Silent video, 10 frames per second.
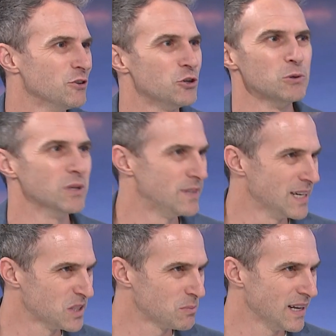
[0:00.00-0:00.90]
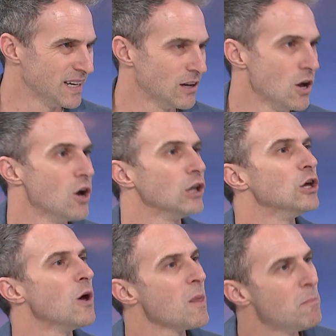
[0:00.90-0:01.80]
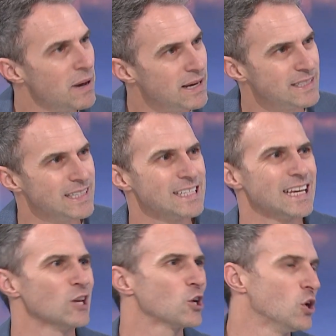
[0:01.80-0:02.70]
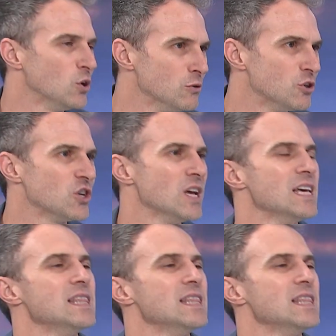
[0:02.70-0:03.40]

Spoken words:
an intuitive tennis player. Learn the basics, get a coach.